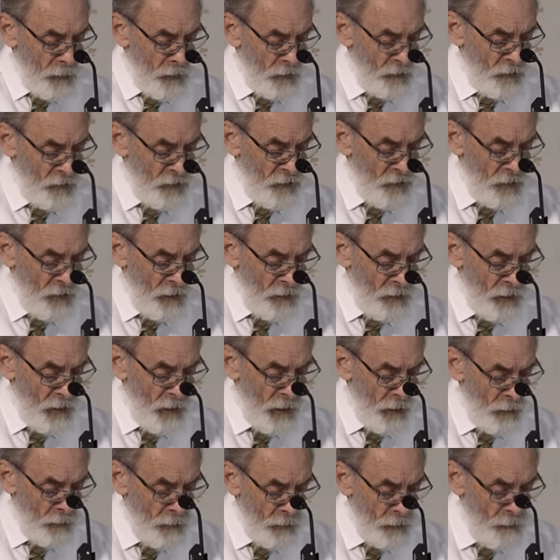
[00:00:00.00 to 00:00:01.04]
Sitting
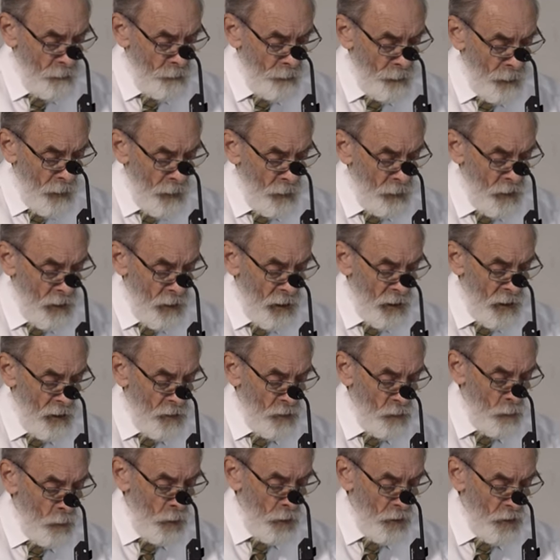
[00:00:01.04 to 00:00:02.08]
down, they
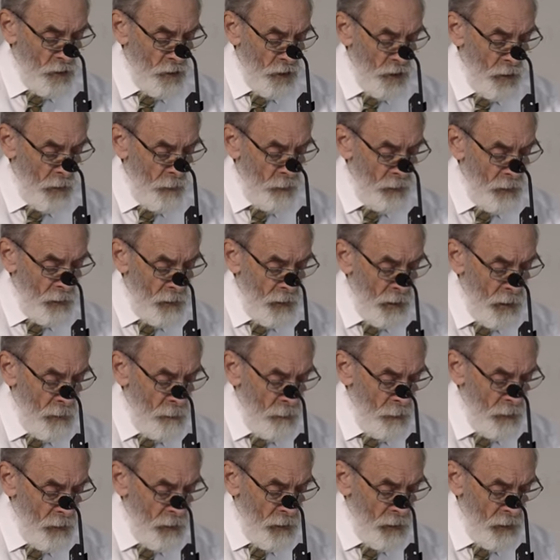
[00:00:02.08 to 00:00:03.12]
kept watch over
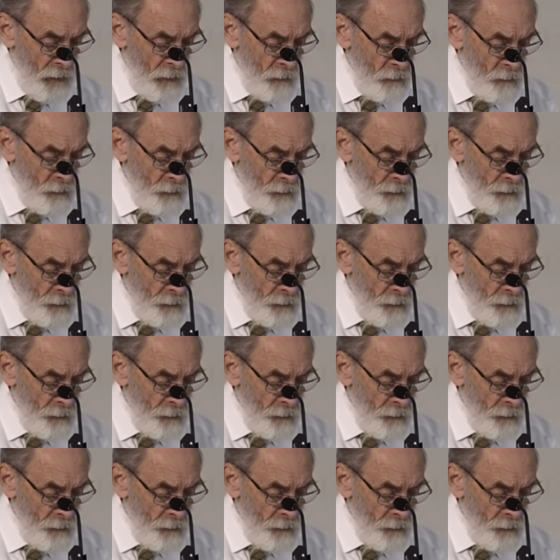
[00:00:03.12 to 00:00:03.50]
him there.